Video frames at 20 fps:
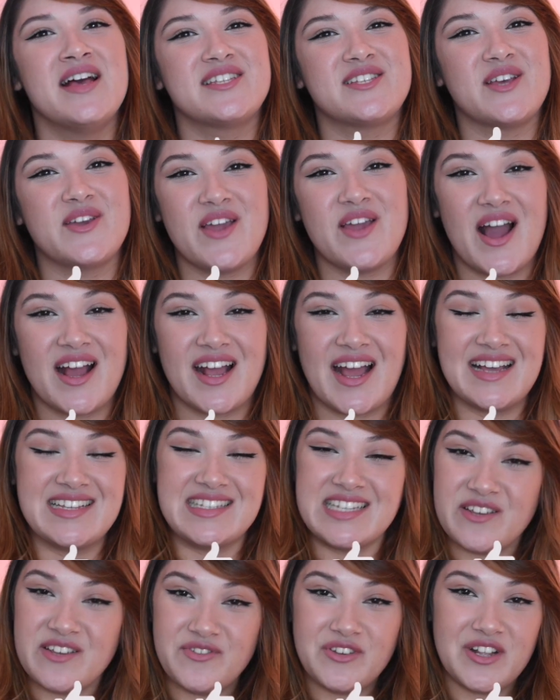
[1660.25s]
So yeah
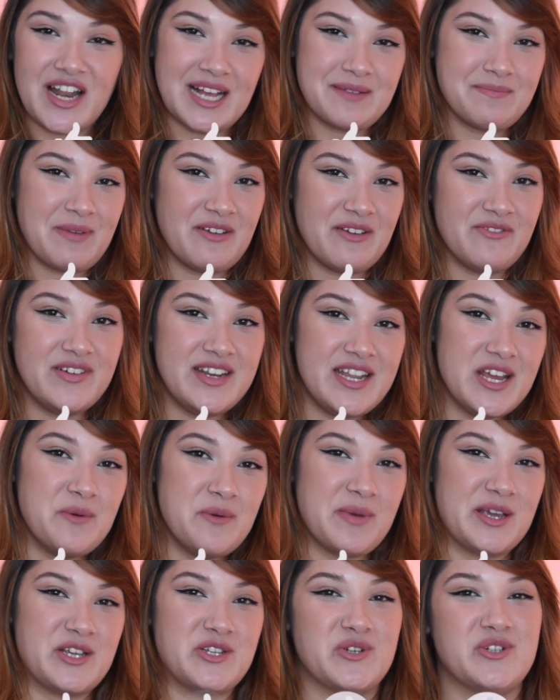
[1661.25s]
guys, if you like my video,
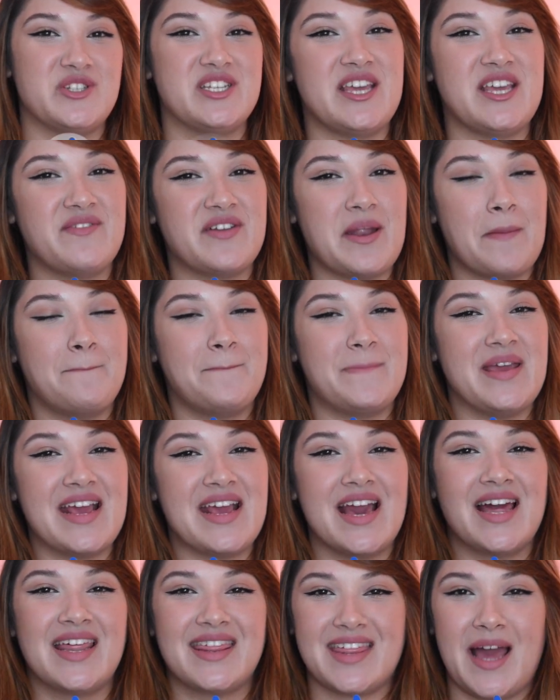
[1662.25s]
make sure to give it a
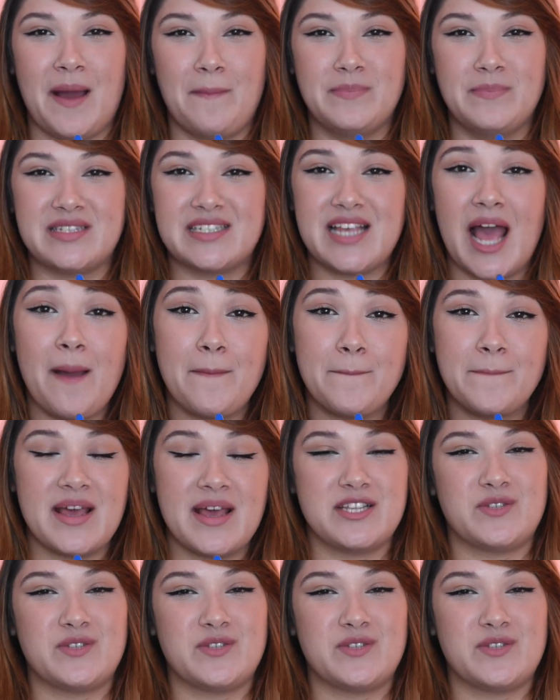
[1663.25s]
big thumbs up,